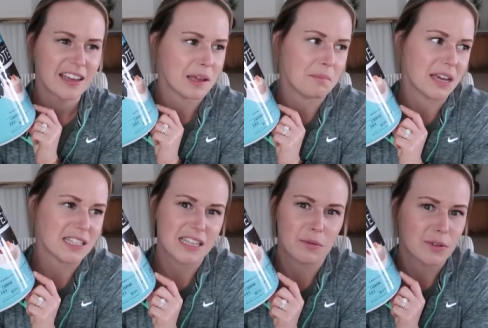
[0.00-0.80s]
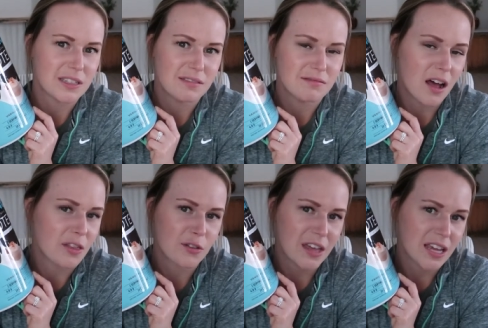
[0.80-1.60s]
can mix it with
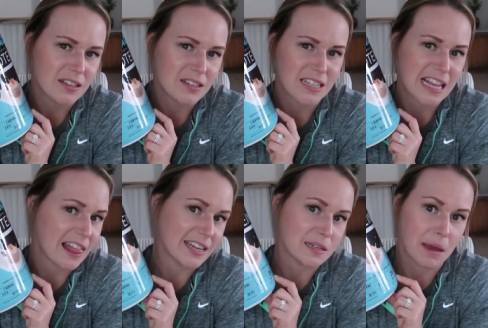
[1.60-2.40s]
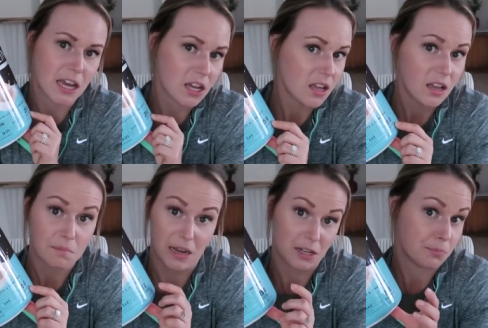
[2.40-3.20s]
other things because I like to make
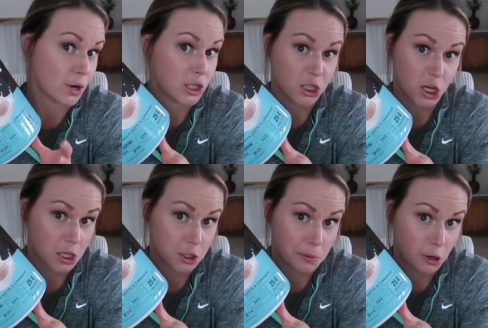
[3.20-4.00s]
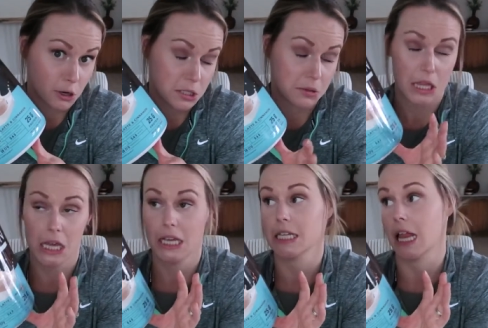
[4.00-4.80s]
my protein chocolate chip cookies with these.